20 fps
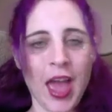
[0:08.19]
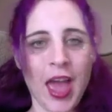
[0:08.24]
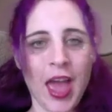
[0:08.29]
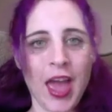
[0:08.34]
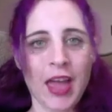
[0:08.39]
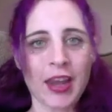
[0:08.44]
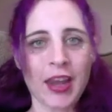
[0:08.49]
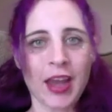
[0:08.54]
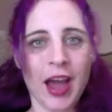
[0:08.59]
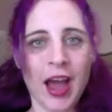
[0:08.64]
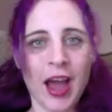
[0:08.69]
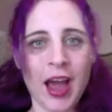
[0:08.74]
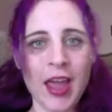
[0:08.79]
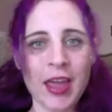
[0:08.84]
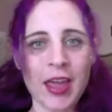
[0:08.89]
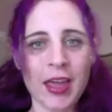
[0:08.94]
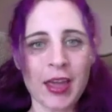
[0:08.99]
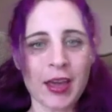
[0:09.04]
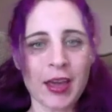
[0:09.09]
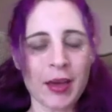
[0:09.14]
and
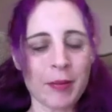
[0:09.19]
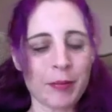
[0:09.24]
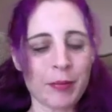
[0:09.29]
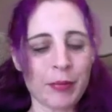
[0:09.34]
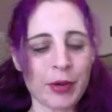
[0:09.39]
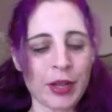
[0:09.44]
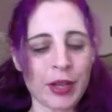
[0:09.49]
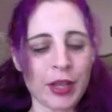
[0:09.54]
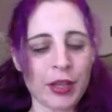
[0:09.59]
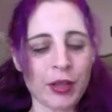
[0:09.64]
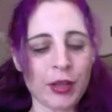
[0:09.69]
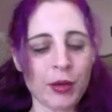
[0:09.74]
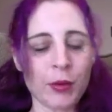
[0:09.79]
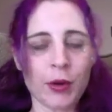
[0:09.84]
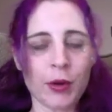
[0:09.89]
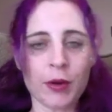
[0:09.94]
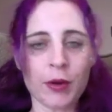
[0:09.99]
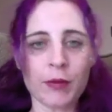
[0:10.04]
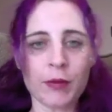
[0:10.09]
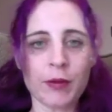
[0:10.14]
I am bringing you a